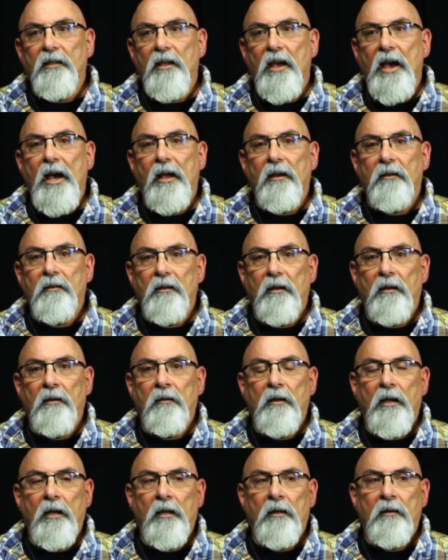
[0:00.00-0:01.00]
that,
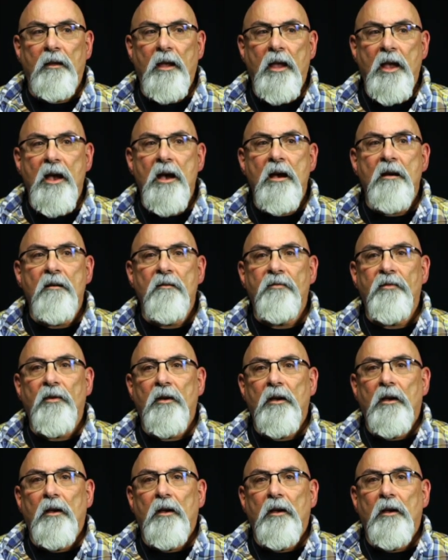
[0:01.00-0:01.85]
and to have